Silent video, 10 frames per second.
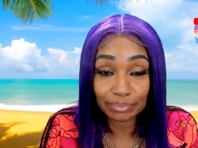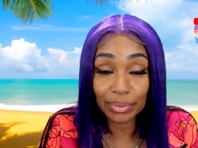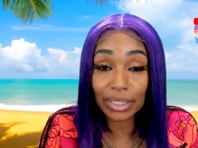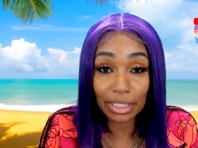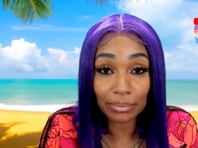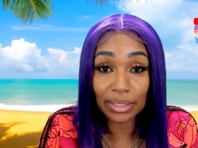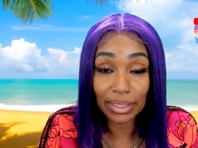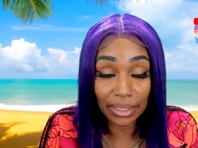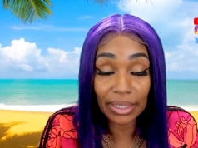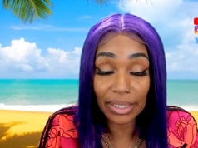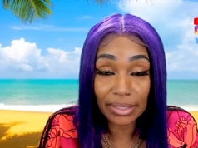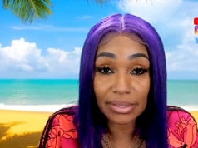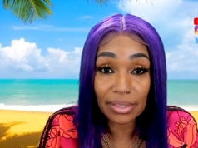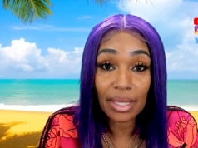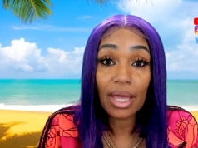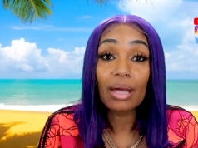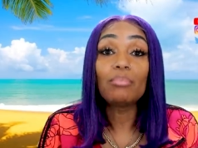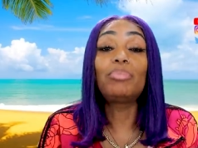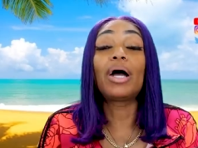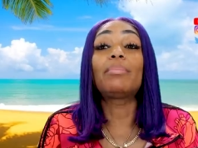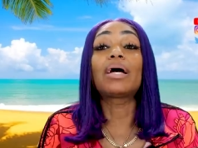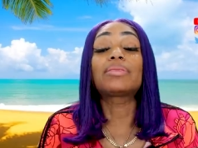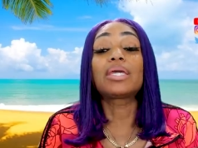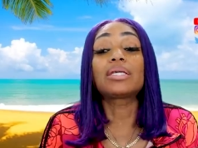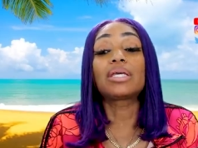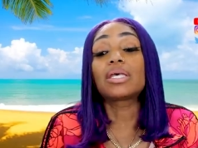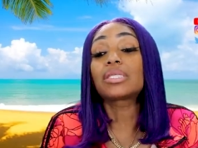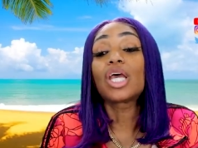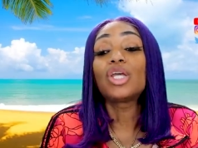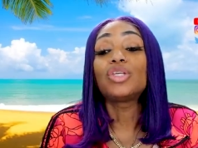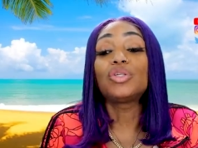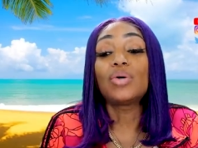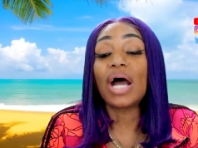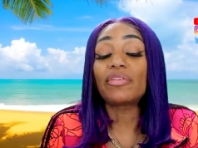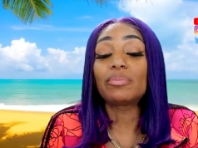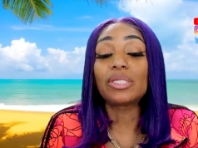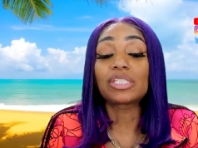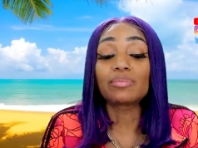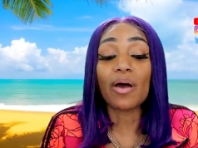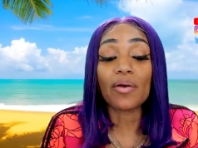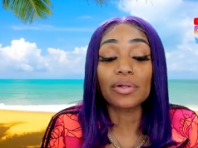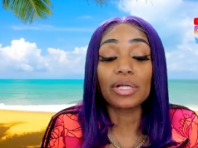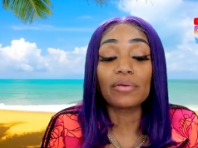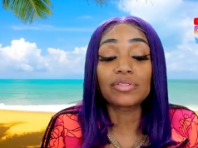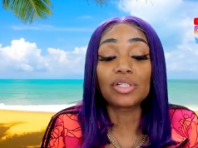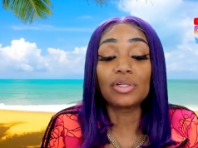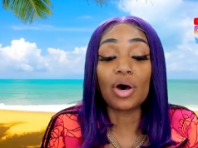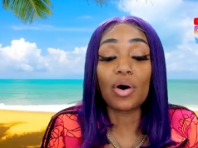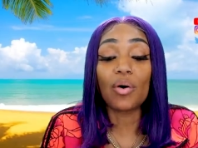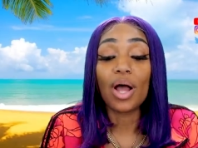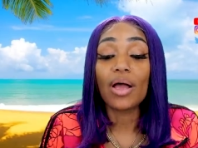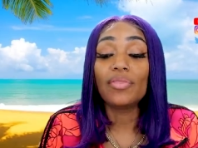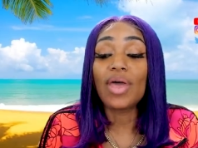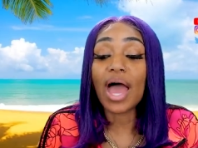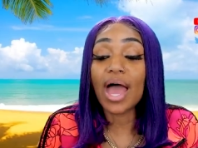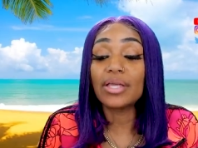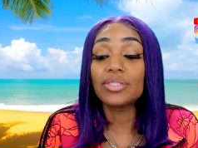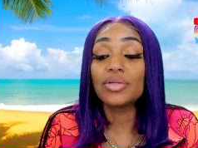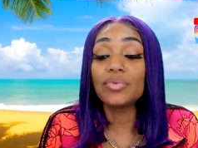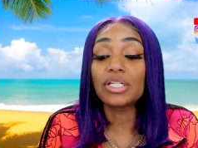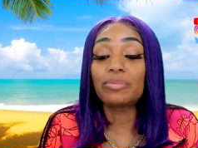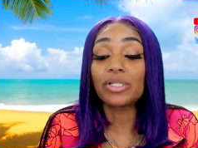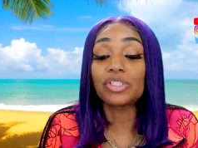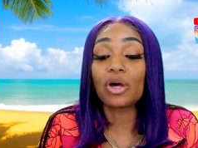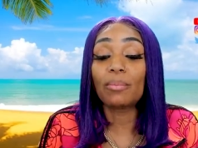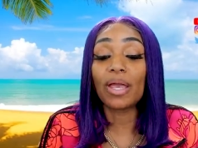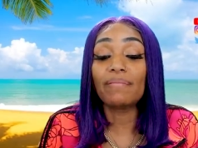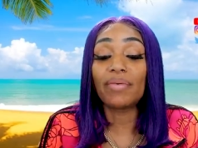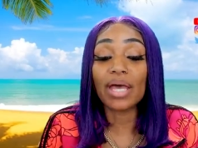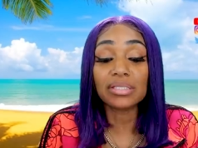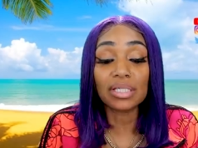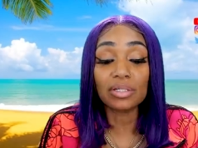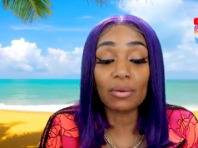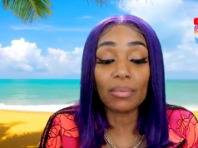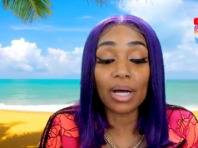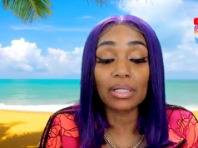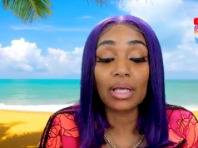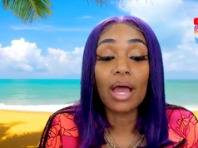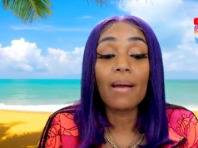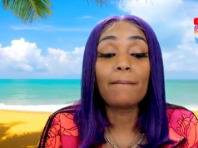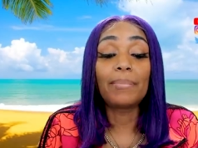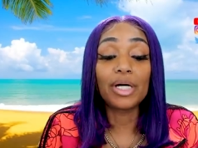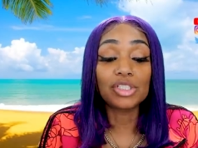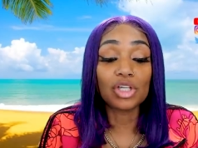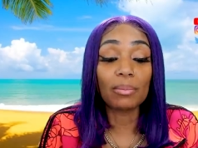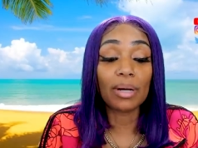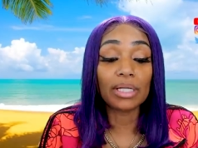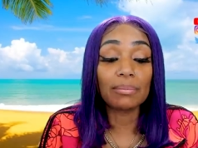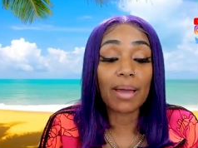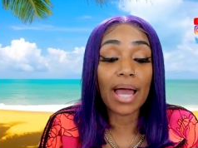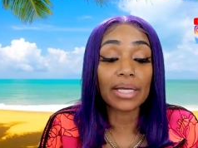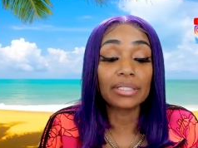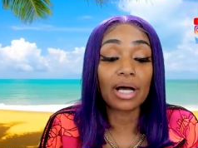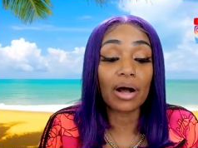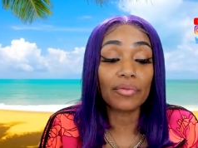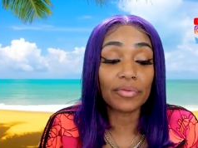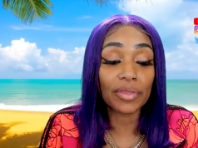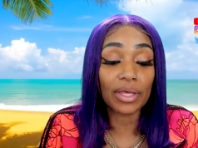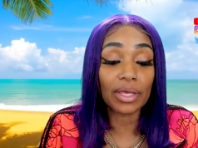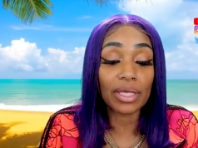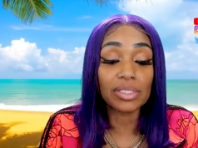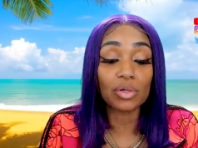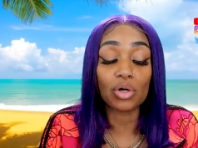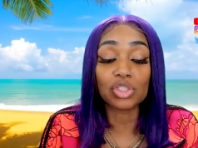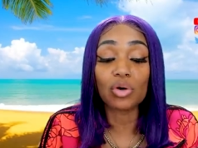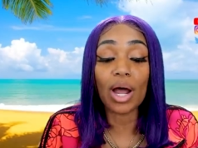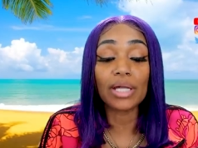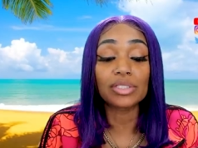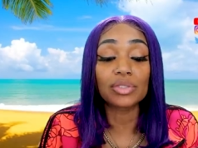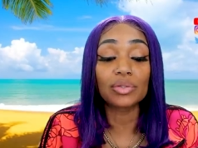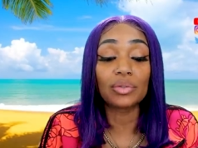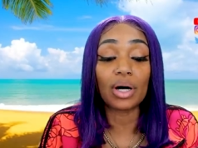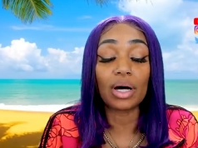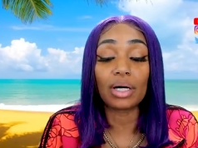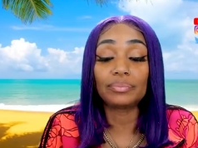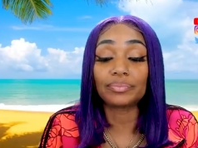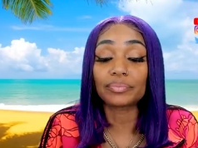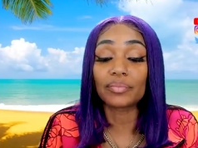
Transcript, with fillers: Believe me, it is. But my thing is, you have to be smart enough to know that you need to put your invest in your money, put your money back in other things, or try to um,